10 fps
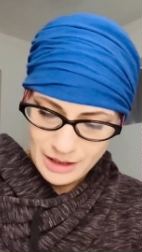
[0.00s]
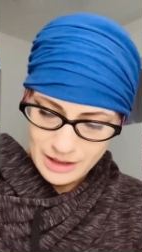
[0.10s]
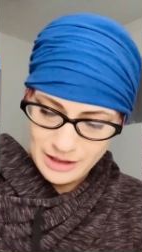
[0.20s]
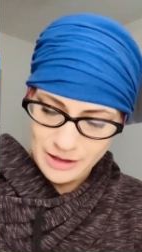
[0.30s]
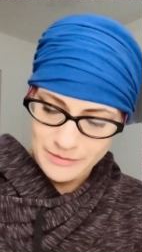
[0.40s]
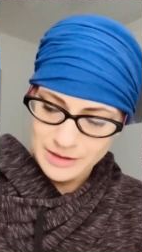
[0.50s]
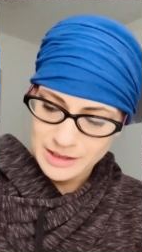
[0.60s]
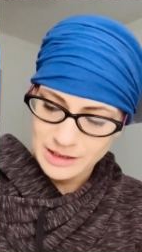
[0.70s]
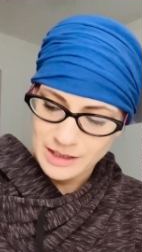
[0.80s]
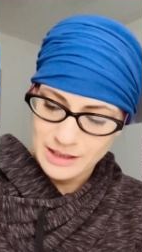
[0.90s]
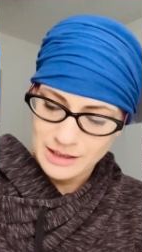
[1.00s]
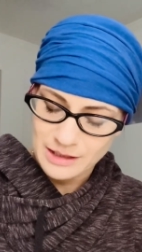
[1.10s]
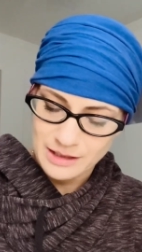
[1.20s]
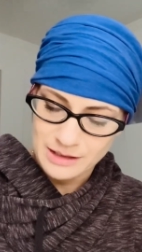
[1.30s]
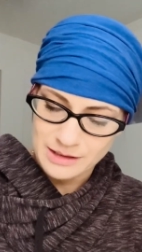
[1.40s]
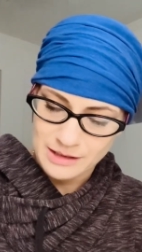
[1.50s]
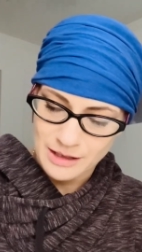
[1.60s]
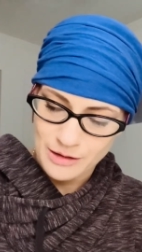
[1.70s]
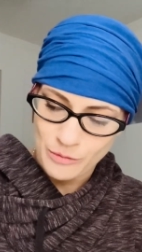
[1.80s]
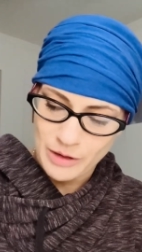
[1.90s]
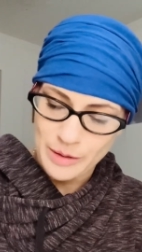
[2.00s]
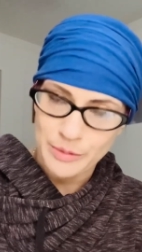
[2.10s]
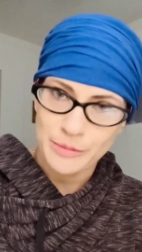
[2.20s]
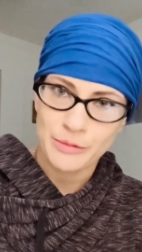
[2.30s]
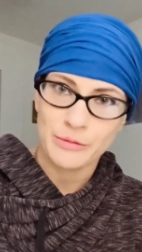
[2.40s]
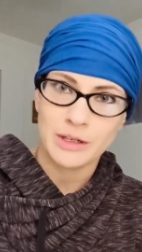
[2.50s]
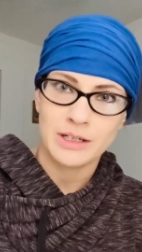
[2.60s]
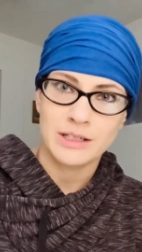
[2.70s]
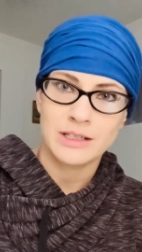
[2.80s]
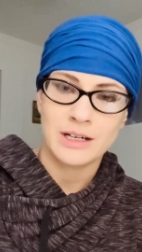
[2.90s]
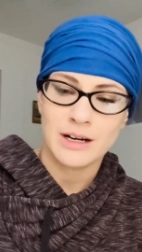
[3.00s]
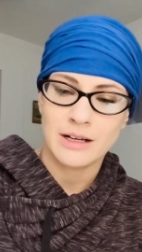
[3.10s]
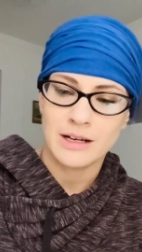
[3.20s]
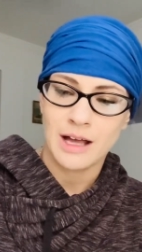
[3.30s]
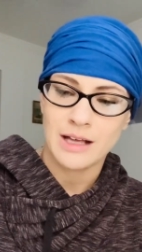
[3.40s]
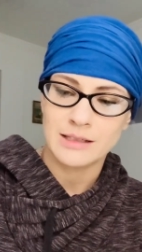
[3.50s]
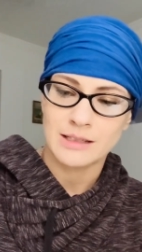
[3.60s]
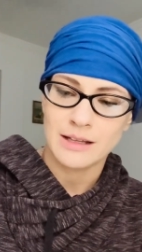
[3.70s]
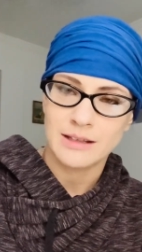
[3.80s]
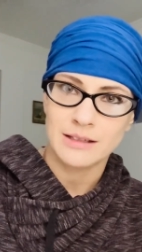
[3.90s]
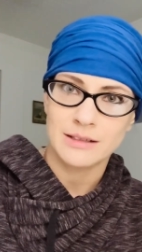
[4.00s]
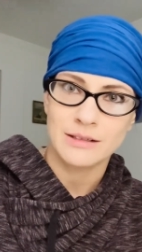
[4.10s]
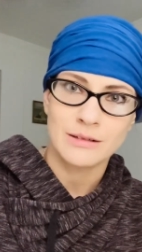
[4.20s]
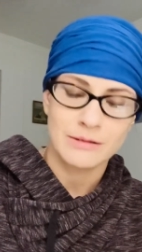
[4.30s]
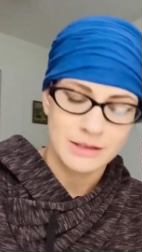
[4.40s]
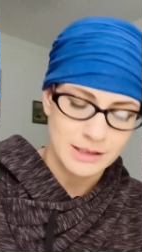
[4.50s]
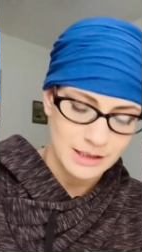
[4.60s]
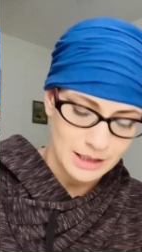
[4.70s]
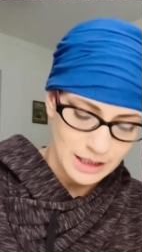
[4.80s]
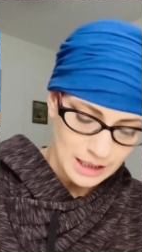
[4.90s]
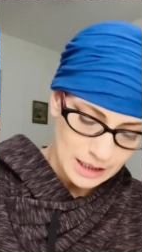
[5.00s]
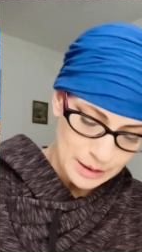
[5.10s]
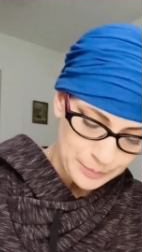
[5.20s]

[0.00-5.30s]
obviously is not why people wear kachera and it has nothing to do with Sikhi.